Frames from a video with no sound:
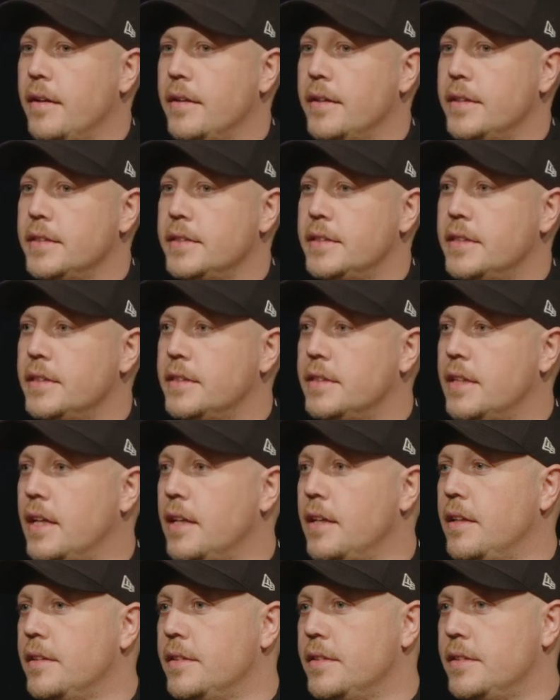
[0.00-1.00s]
She
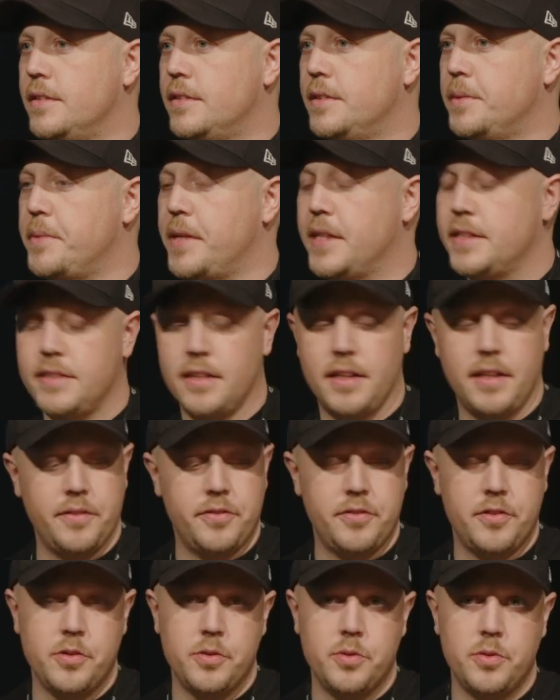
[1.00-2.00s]
said, Sebastian,
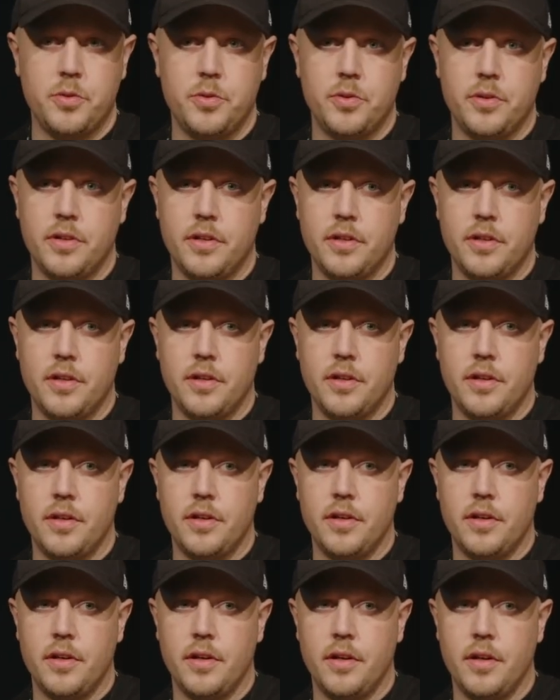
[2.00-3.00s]

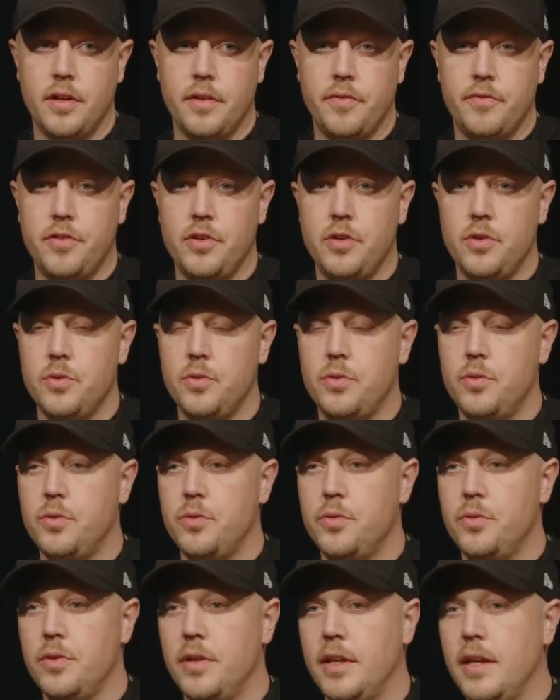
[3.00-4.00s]
if
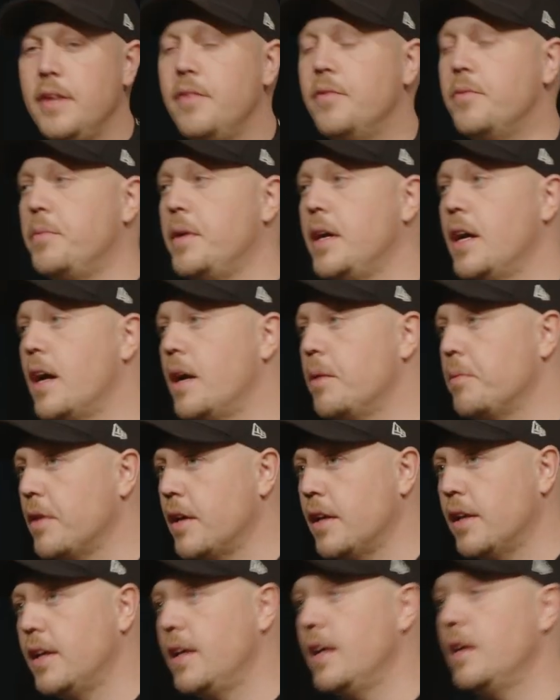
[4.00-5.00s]
you leave me, I'm
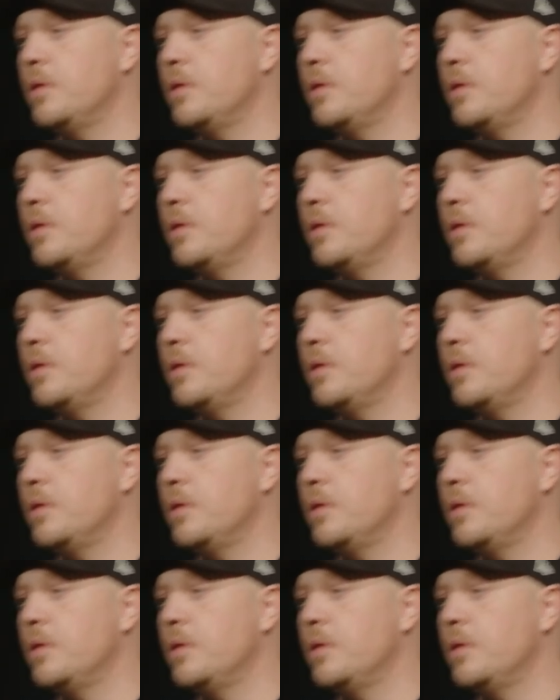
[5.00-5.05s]
going to kill